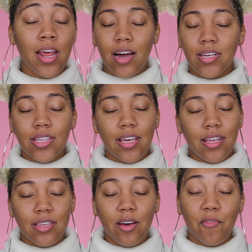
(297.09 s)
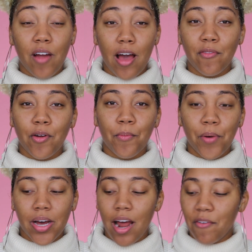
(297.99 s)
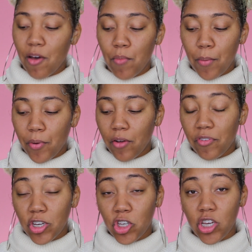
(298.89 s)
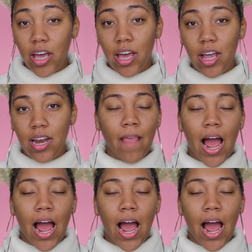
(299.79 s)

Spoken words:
Honestly, it took forever, but I found my perfect shade.